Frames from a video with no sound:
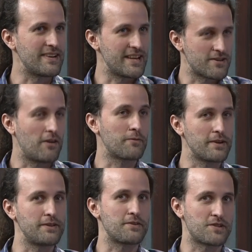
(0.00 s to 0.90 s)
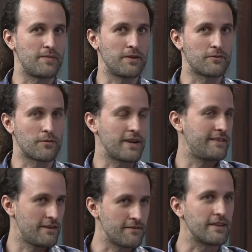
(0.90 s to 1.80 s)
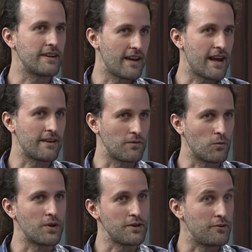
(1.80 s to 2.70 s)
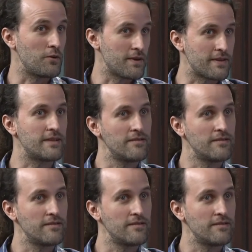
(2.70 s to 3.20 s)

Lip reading: It's all really just about creativity and what you do with it.